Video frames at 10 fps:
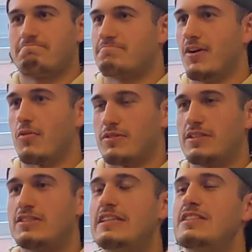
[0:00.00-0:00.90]
No, it
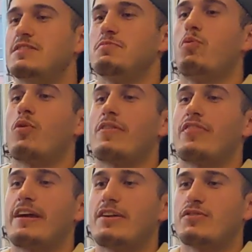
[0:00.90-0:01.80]
needs some important
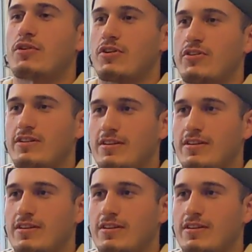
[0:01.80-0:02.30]
things first.